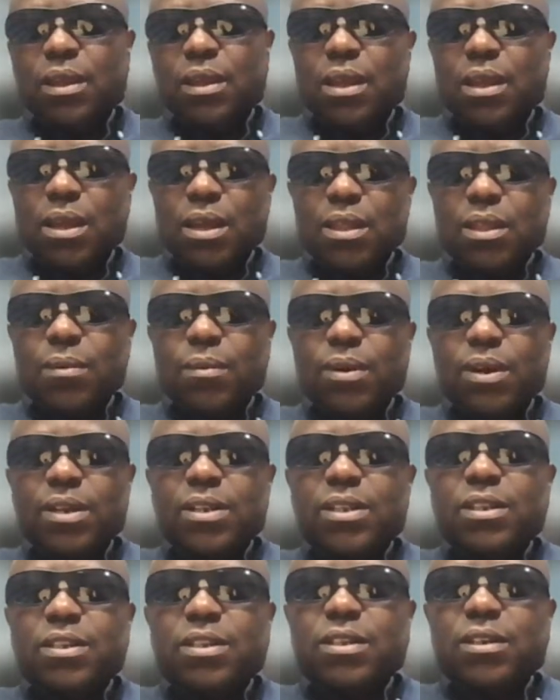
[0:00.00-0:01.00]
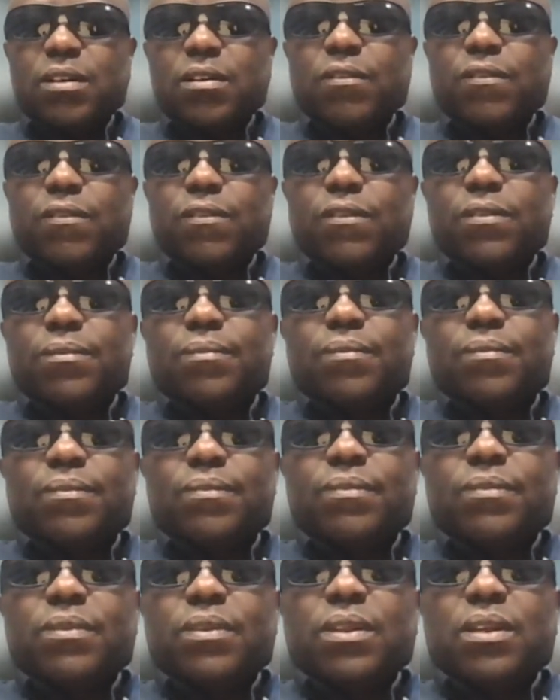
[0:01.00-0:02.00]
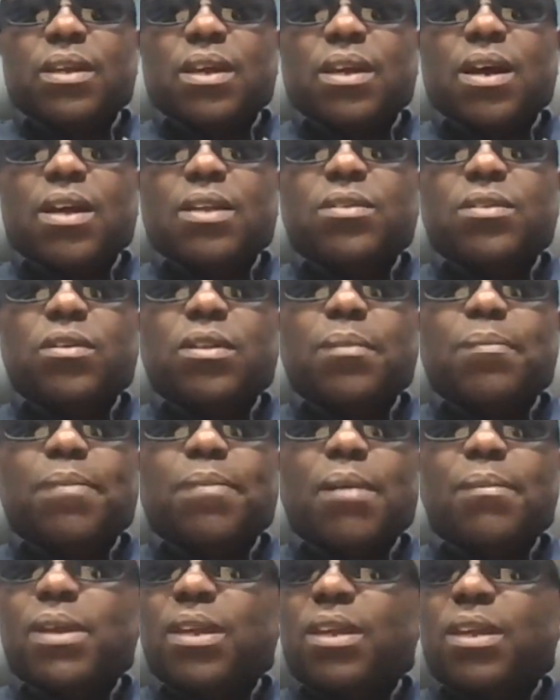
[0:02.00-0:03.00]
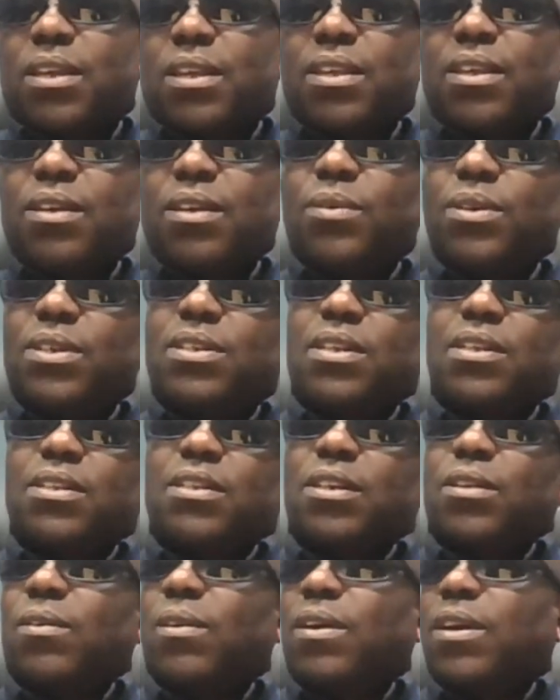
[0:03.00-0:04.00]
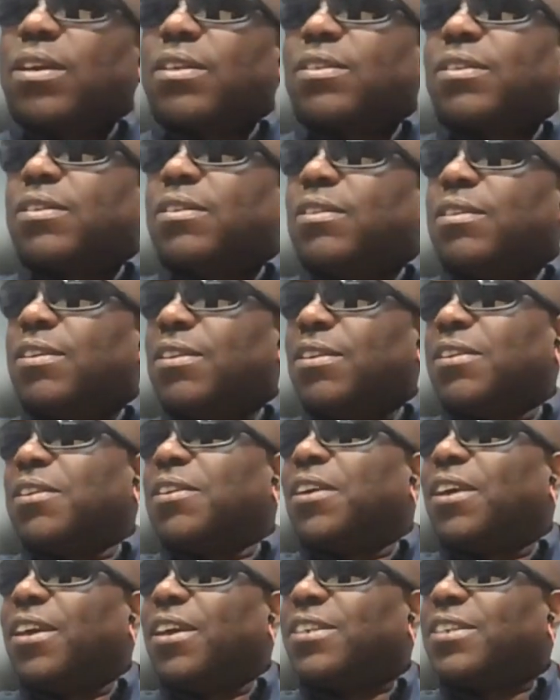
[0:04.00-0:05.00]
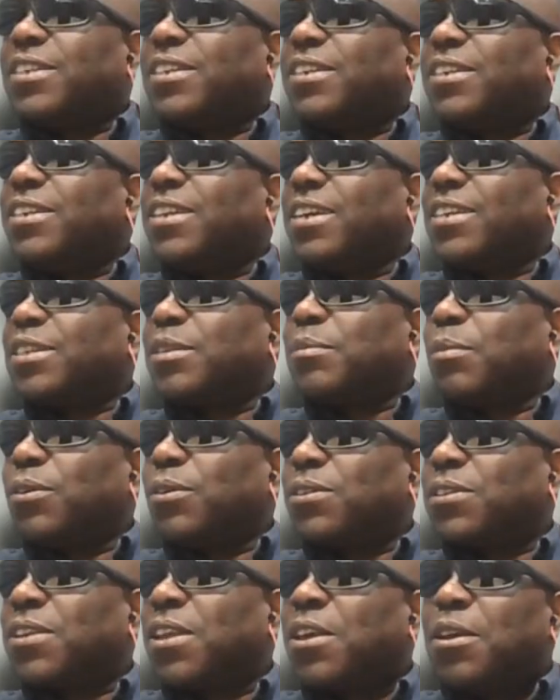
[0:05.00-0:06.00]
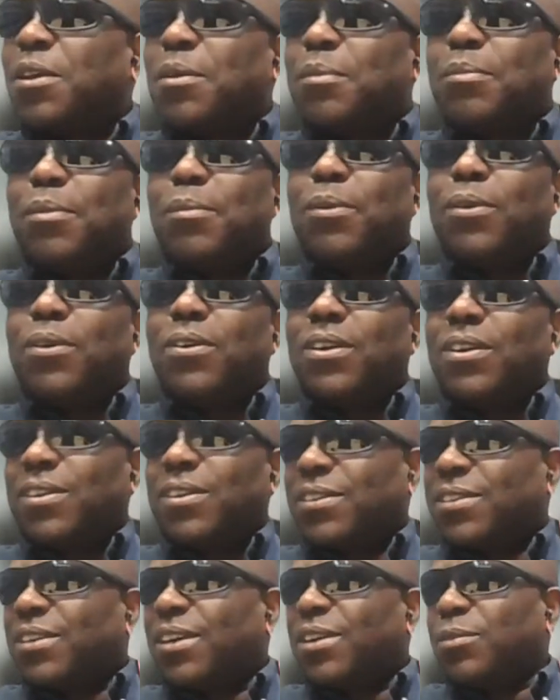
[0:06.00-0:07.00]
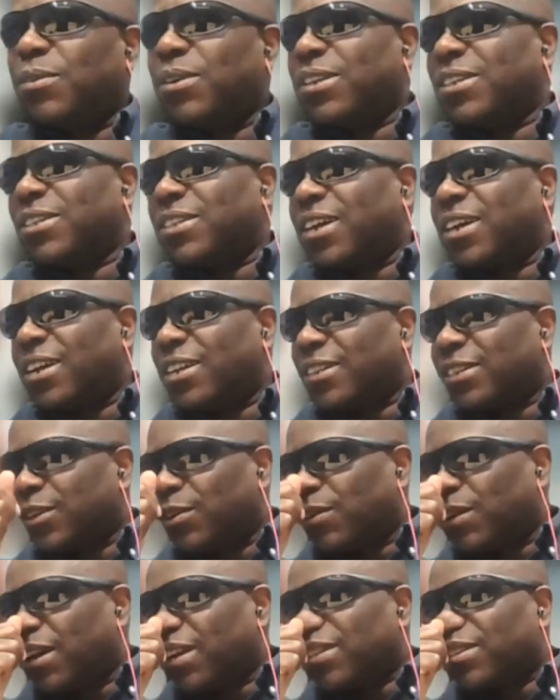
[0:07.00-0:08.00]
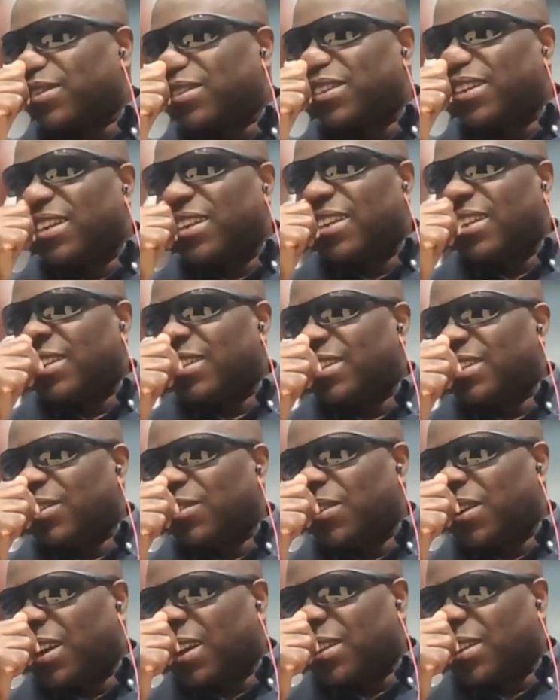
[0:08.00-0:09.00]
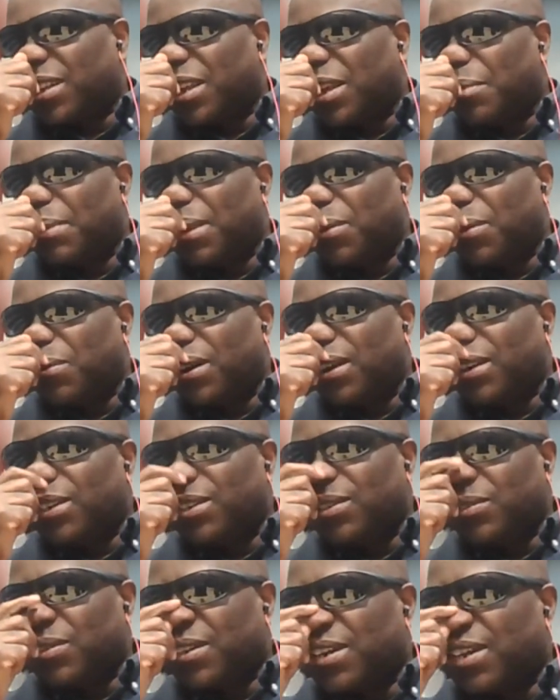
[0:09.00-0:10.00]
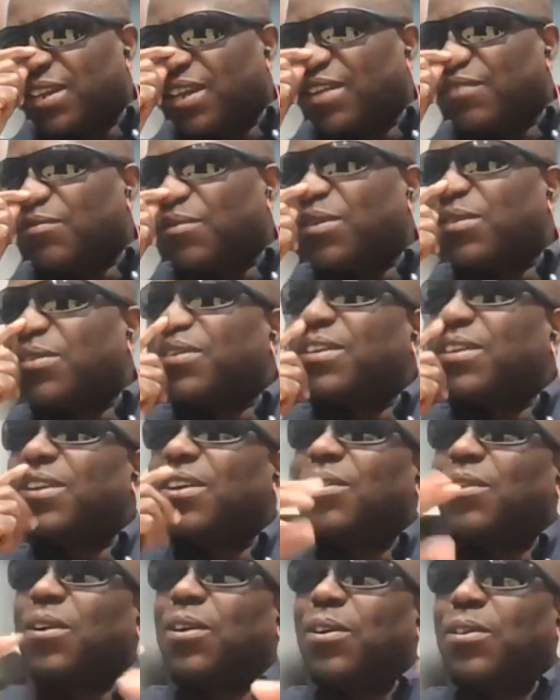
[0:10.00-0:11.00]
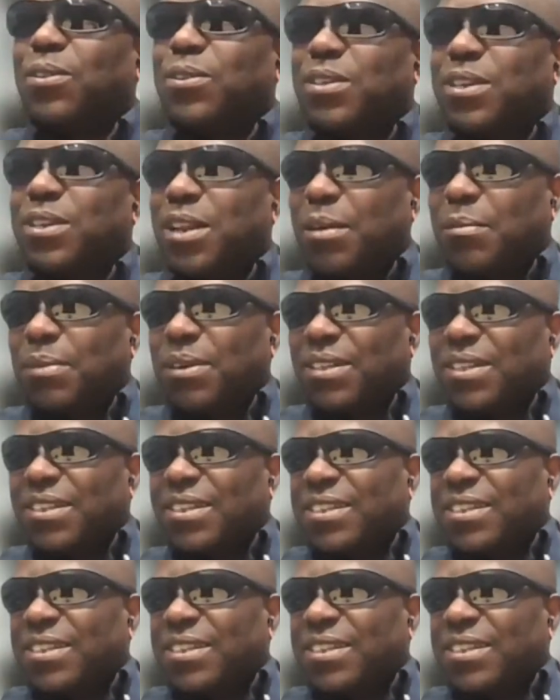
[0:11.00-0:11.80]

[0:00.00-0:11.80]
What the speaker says: the wallet itself has got the public key, which is 0x 18 decimals. People don't understand what is that 0x, 0x, AB, 1, 2, 3, all those numbers,